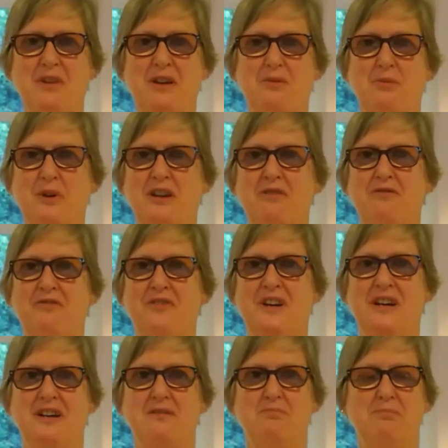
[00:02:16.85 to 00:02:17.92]
that we've
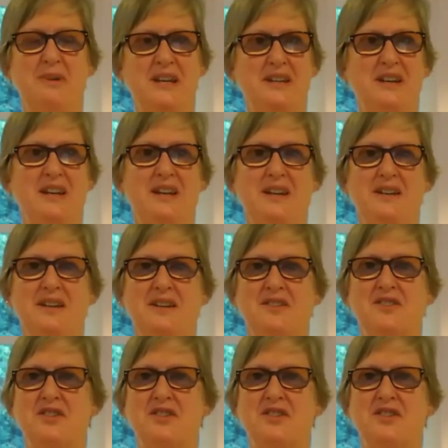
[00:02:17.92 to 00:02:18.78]
been in